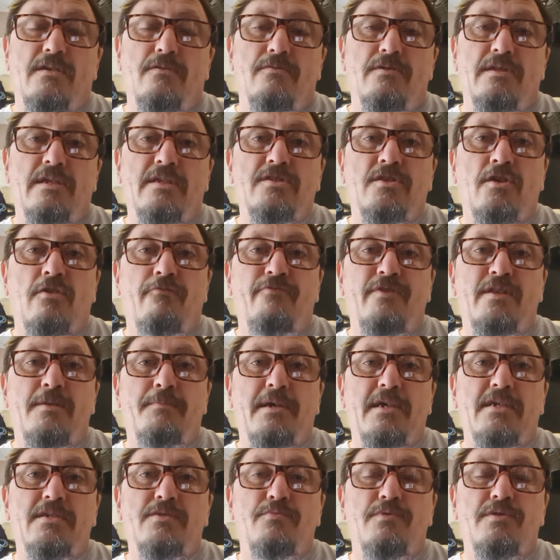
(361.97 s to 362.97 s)
let's hope for the
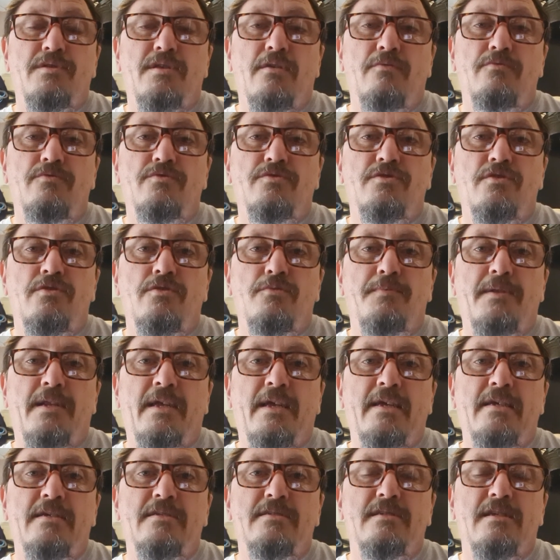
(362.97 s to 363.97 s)
best with those two
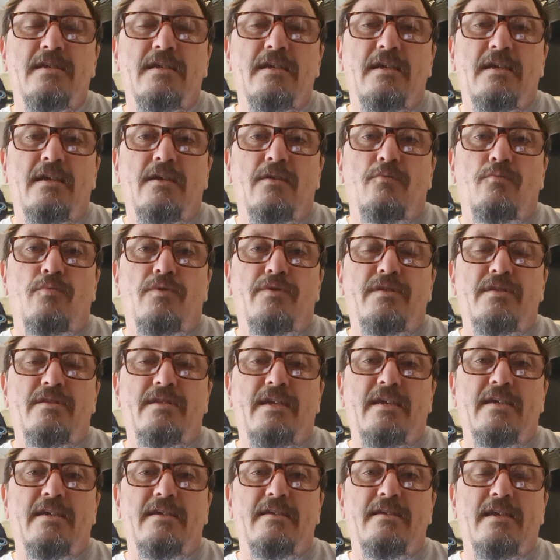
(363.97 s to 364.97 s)
players, whether
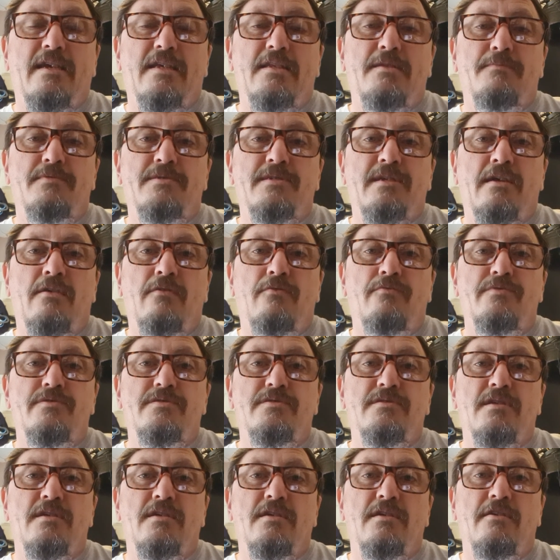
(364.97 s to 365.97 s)
they can get
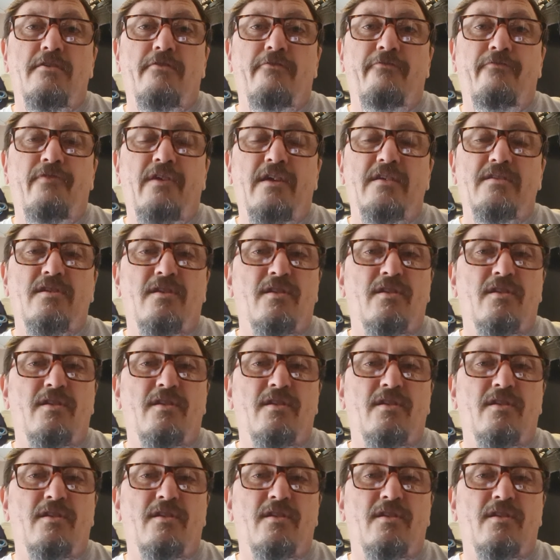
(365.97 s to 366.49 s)
themselves fit.